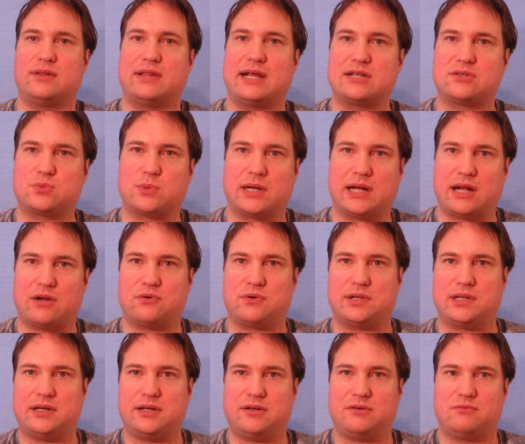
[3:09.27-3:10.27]
and that's what I
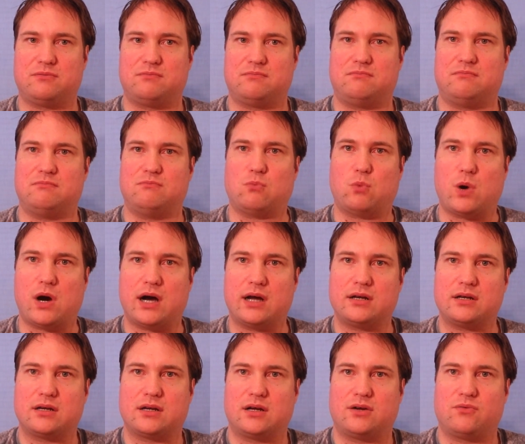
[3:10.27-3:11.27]
really
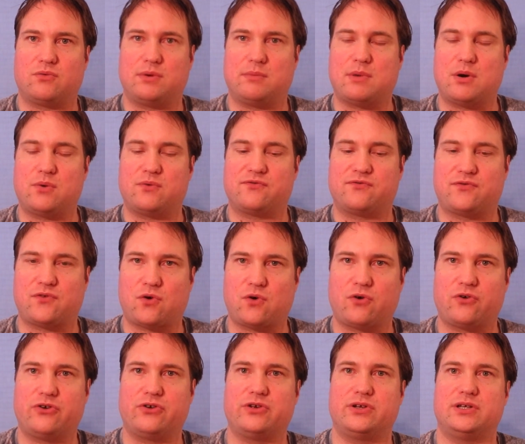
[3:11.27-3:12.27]
want a remote
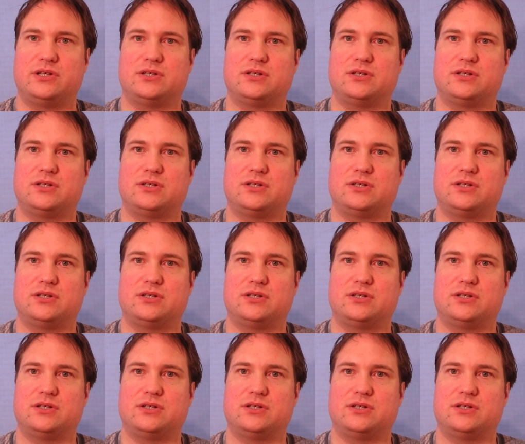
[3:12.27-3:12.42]
for,